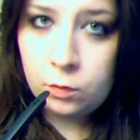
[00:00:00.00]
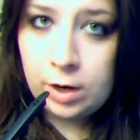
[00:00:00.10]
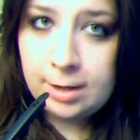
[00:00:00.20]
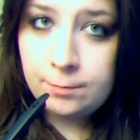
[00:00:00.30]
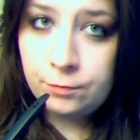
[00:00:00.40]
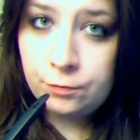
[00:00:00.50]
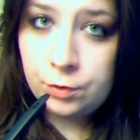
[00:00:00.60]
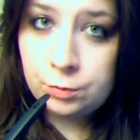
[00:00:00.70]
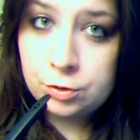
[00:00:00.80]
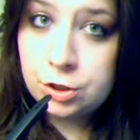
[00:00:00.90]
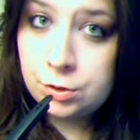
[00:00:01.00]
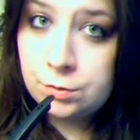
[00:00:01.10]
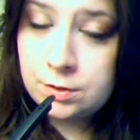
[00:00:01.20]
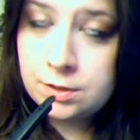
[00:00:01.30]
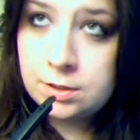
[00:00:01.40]
grapefruit
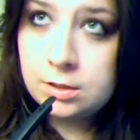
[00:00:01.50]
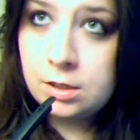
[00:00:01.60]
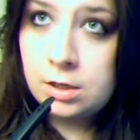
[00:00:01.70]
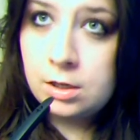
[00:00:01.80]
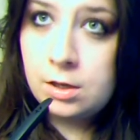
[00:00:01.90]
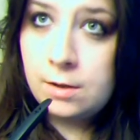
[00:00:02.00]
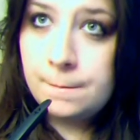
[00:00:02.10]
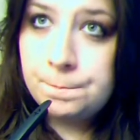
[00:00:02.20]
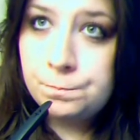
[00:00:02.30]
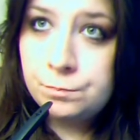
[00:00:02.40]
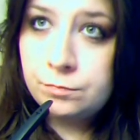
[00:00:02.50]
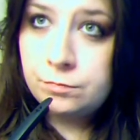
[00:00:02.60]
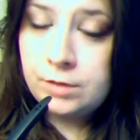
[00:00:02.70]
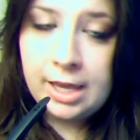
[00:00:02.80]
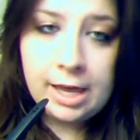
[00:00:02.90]
juice.
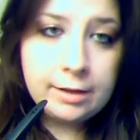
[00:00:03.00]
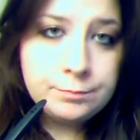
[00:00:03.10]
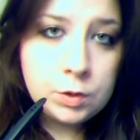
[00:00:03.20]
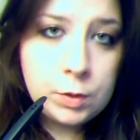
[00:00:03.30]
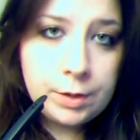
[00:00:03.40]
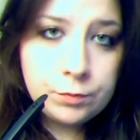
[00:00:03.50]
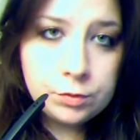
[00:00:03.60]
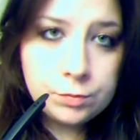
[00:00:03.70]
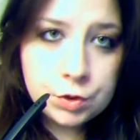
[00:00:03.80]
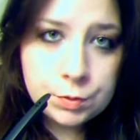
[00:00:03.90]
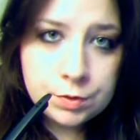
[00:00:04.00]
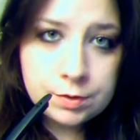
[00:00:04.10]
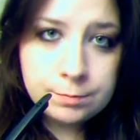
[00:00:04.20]
Yeah, grapefruit juice.